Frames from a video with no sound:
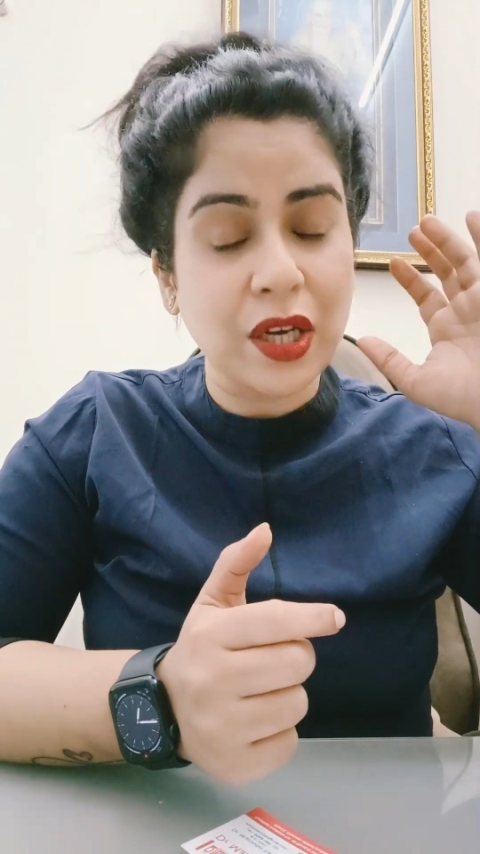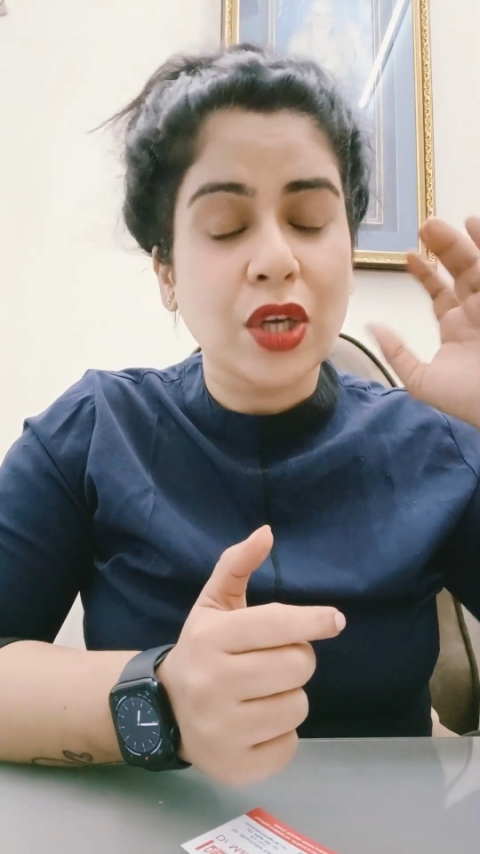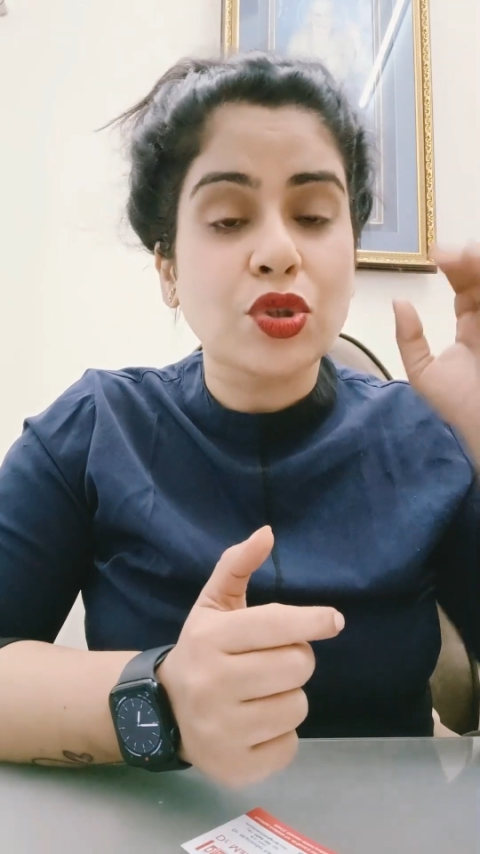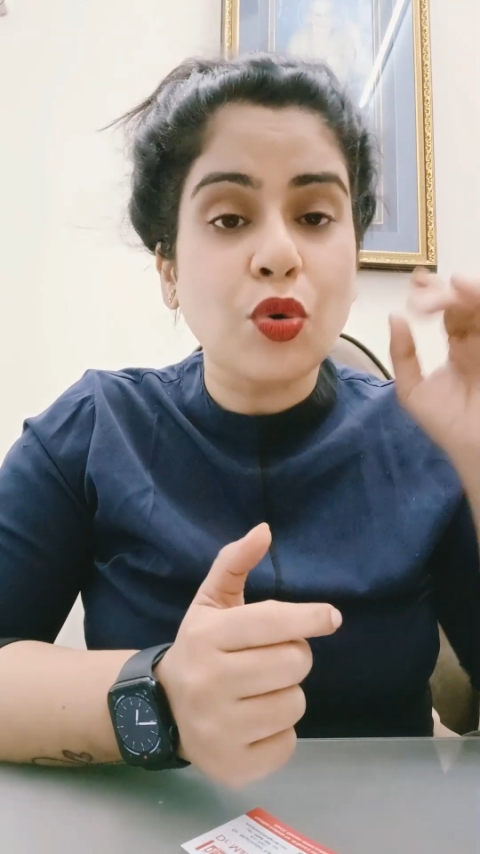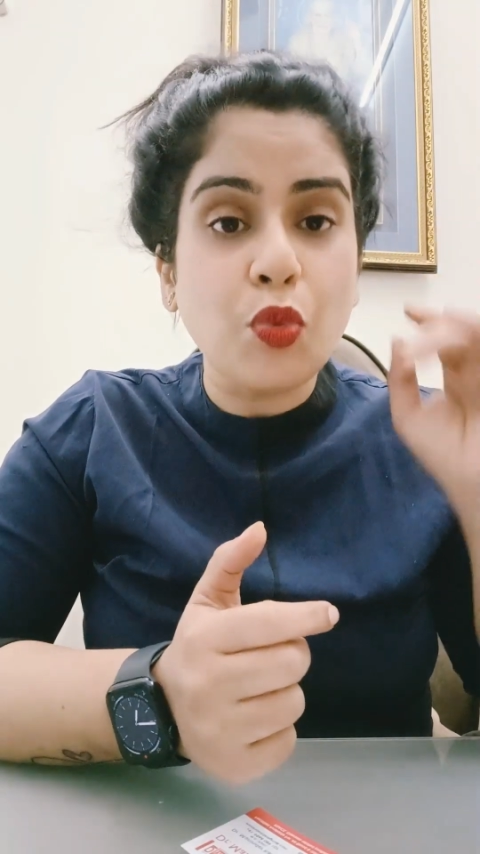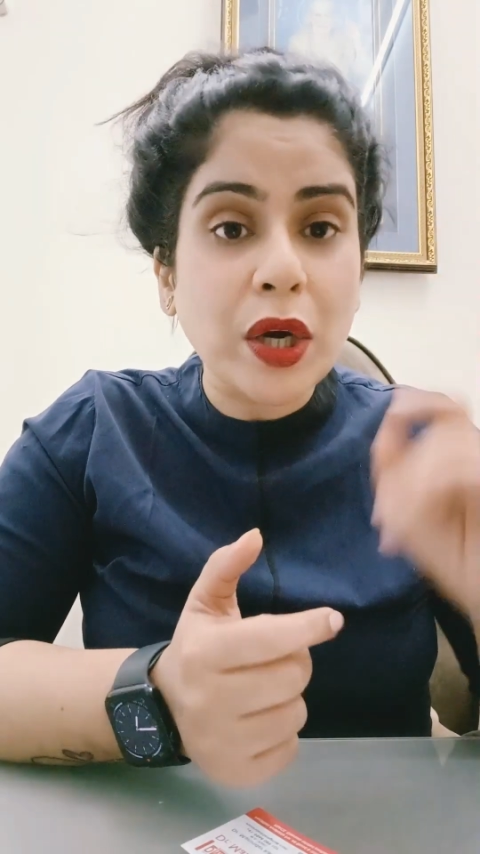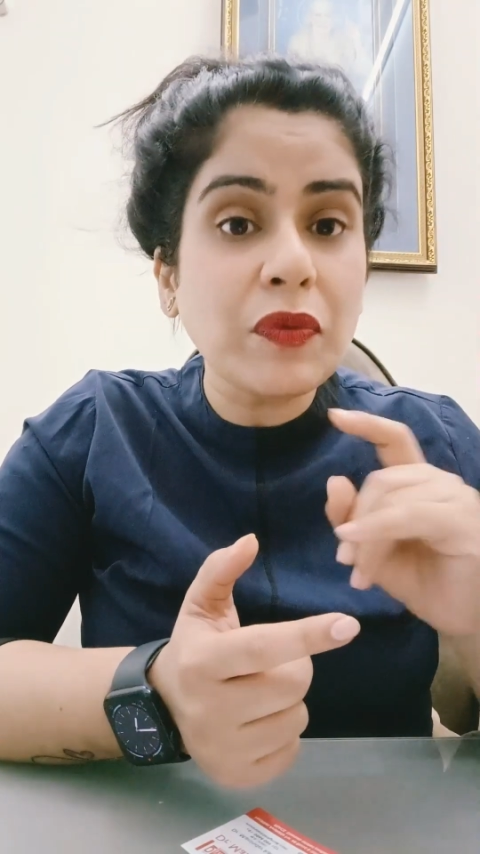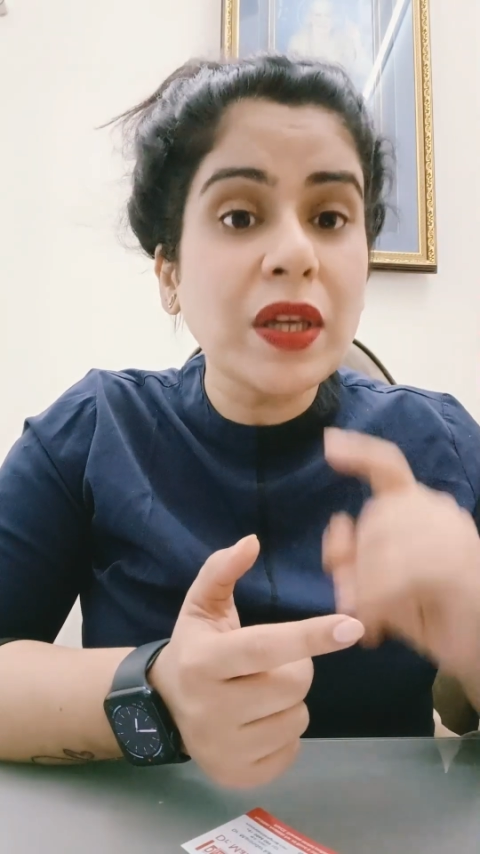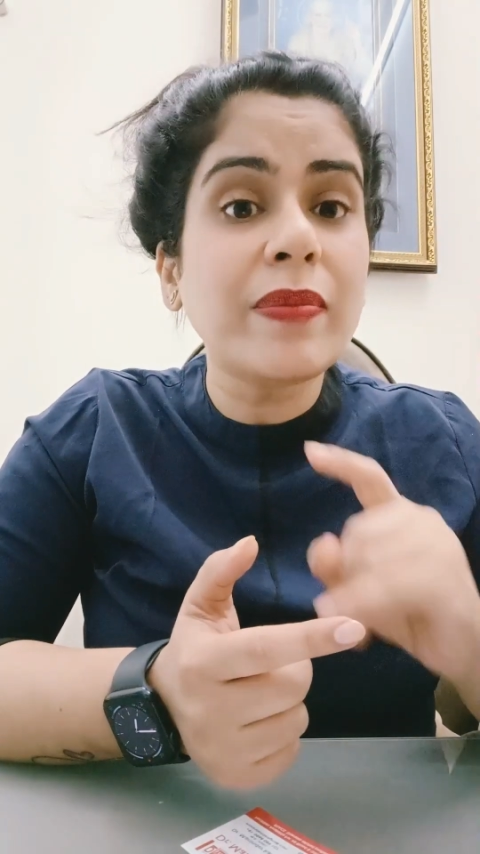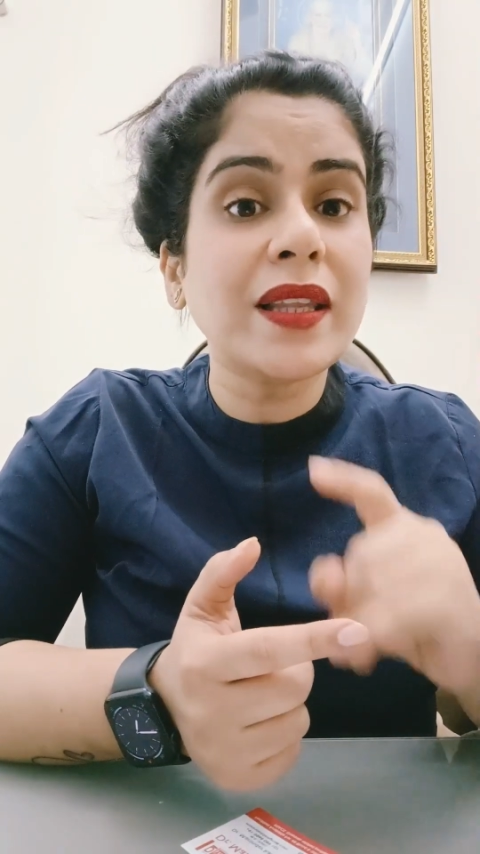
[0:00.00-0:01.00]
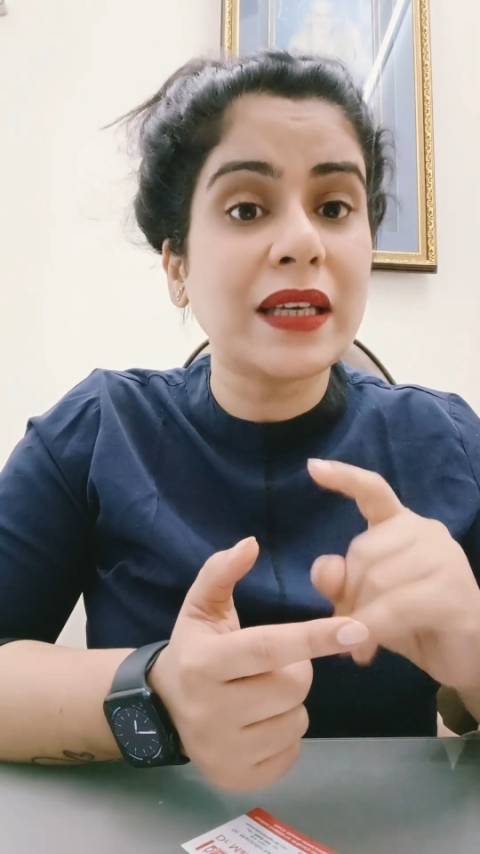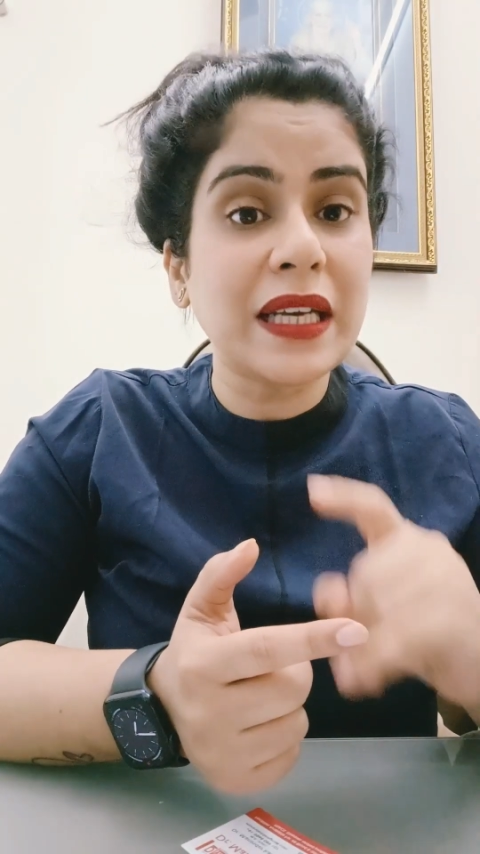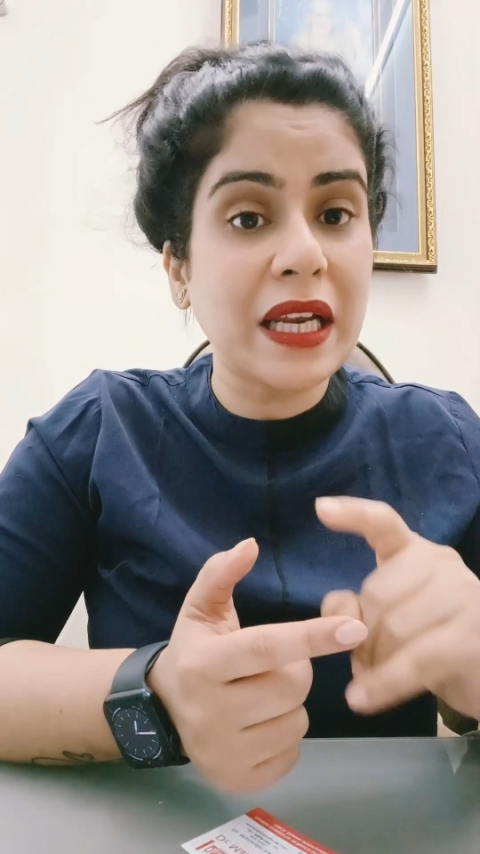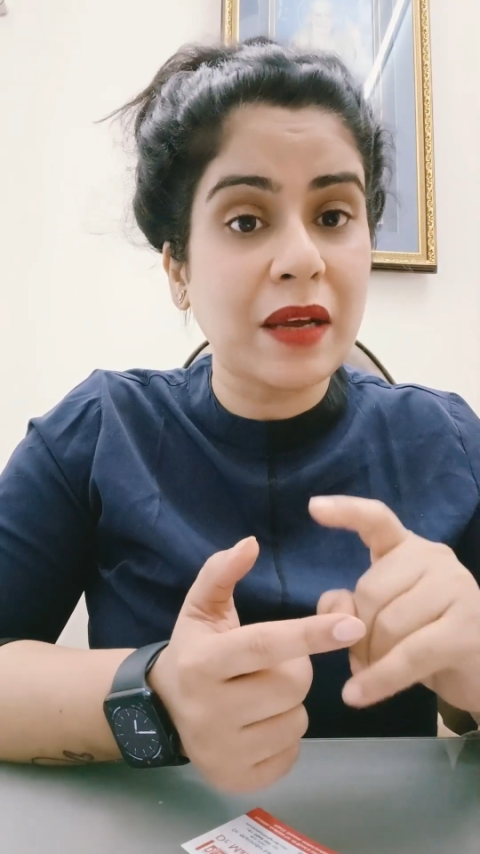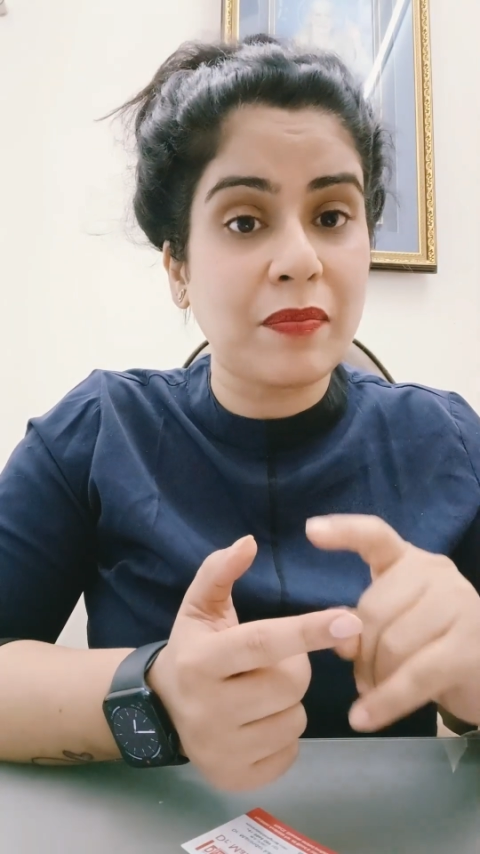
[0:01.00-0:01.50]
so what will be the leading